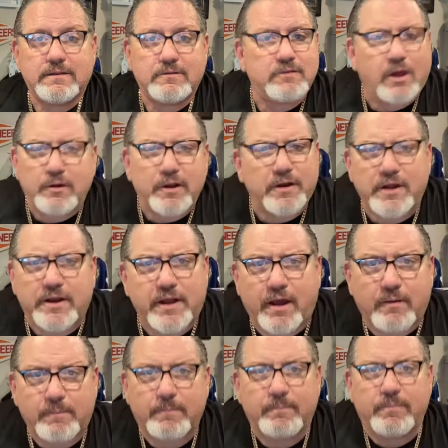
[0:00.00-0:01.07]
No, no, no,
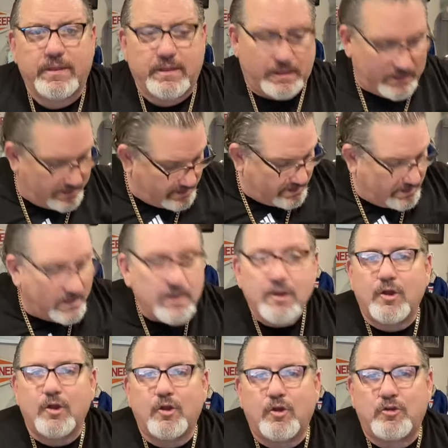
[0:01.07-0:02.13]
no.
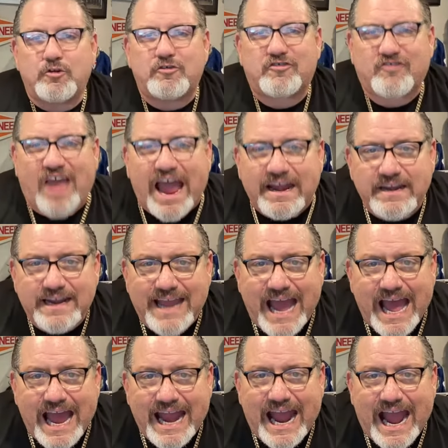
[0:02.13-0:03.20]
You signed a
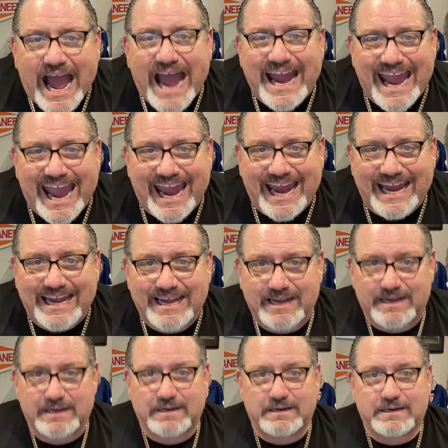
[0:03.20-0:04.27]
guy I hate
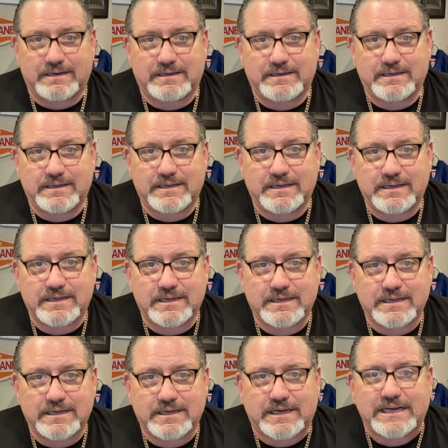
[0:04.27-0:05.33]

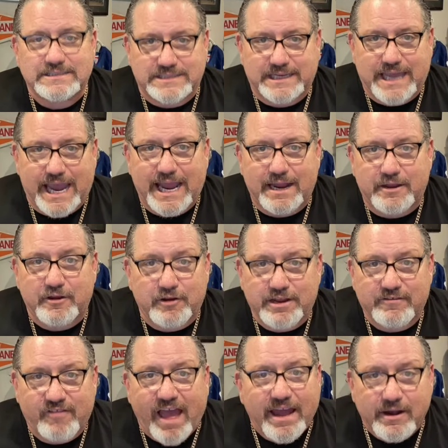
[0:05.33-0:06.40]
because he can't,
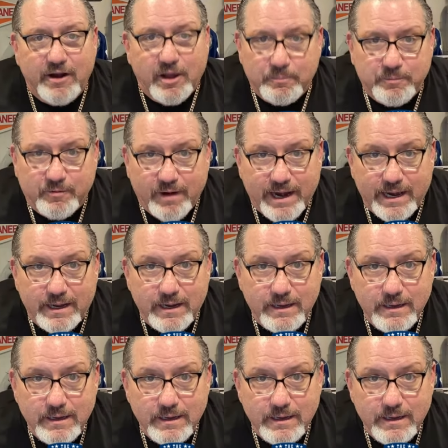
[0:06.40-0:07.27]
he's not an upgrade.